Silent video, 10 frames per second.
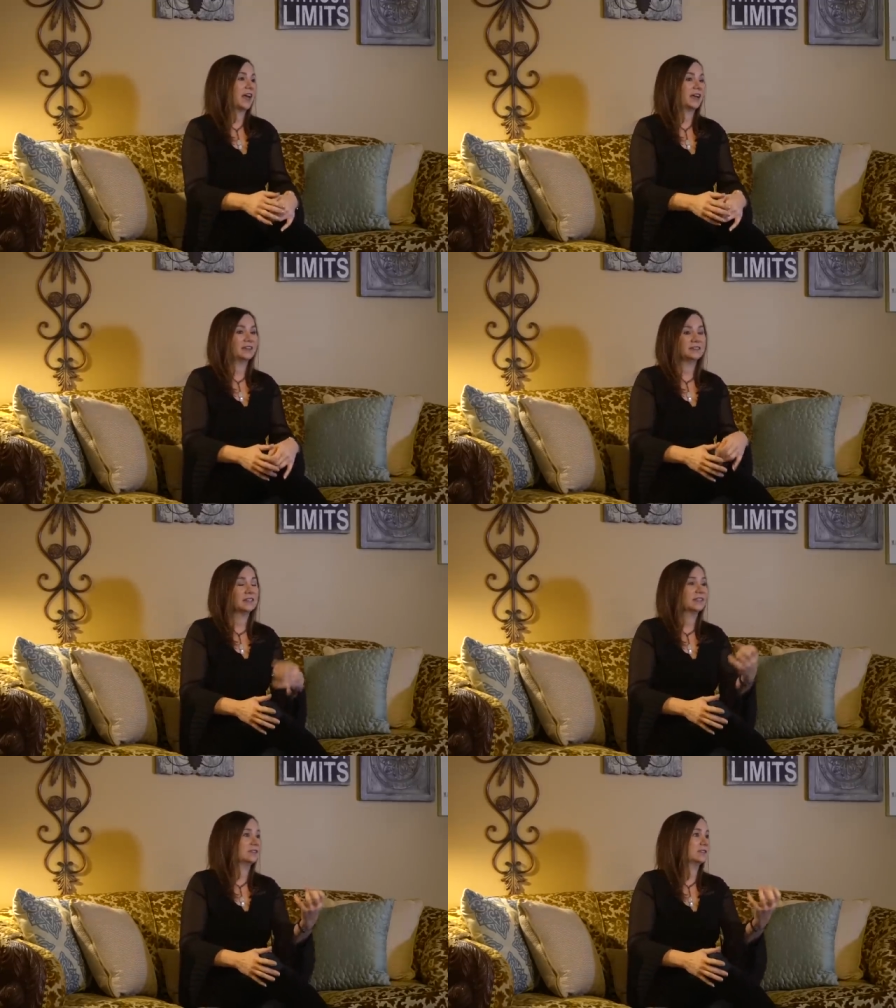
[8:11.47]
and
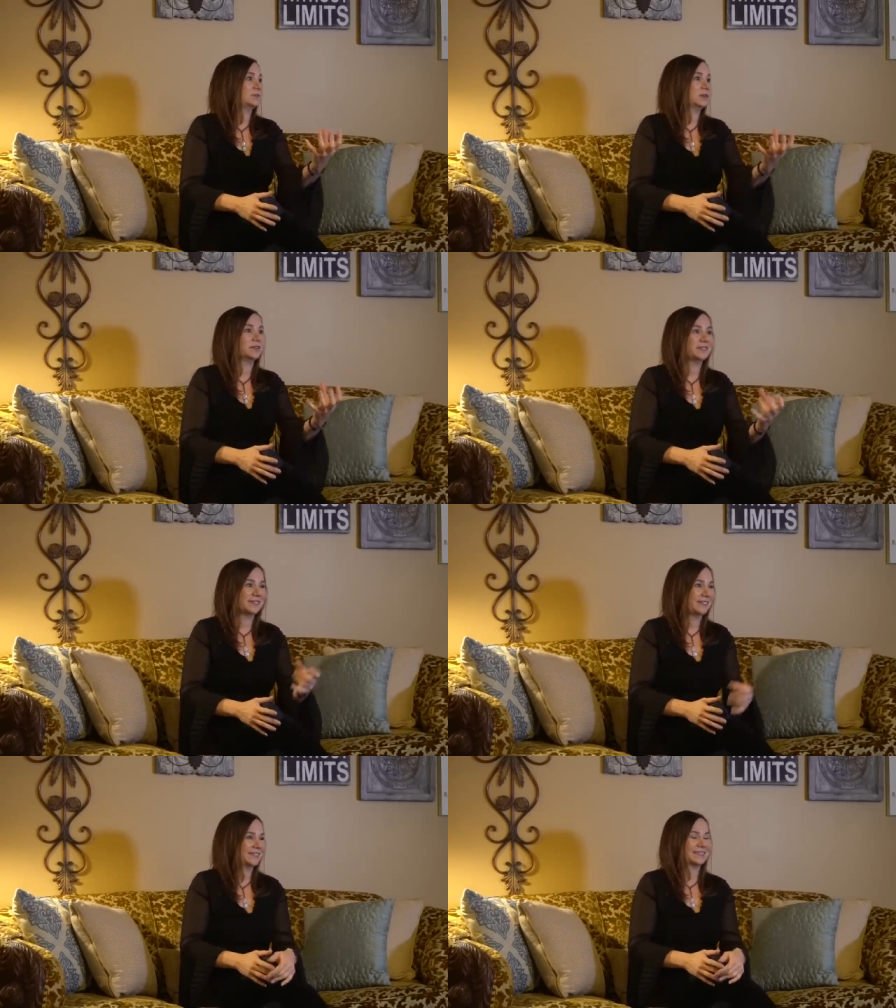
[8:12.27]

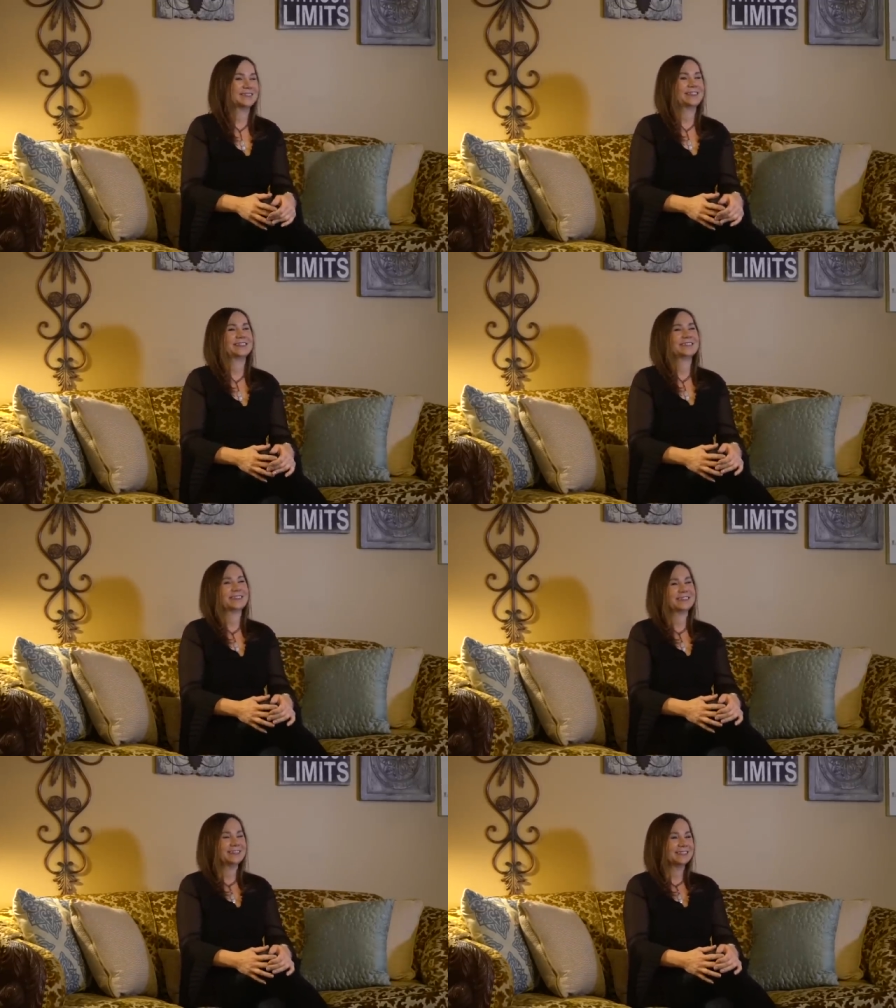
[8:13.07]
conspiracies and things
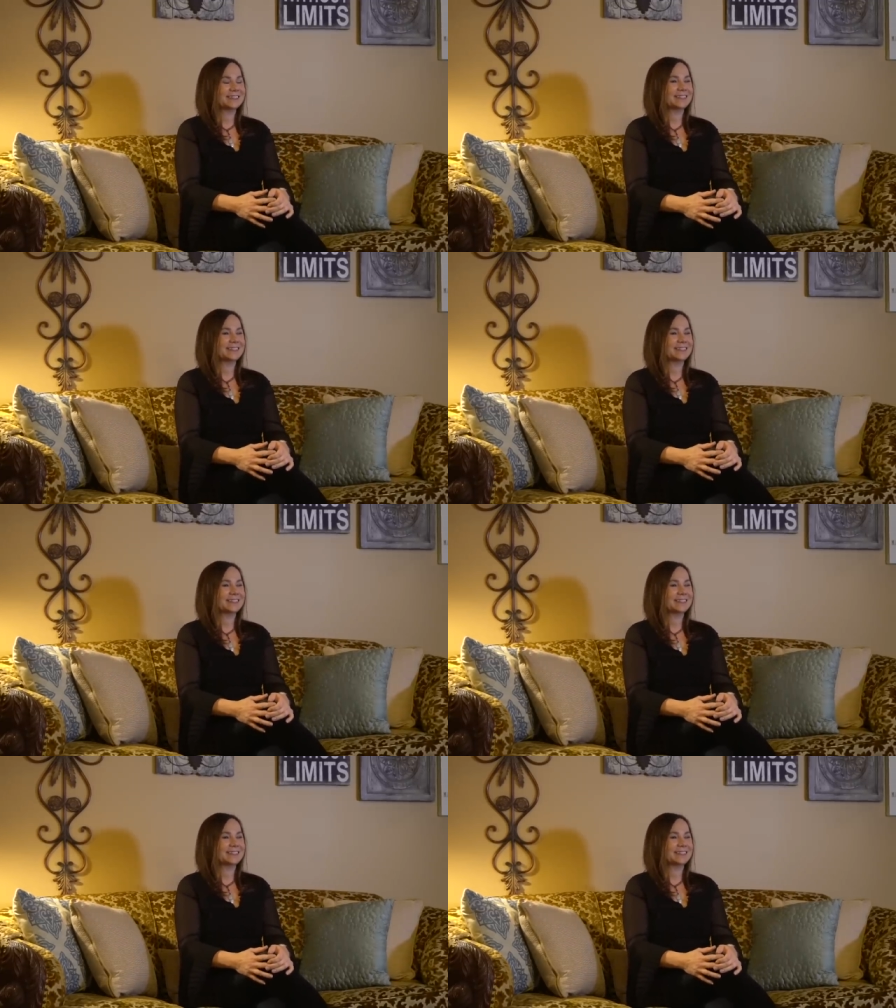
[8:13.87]
like this.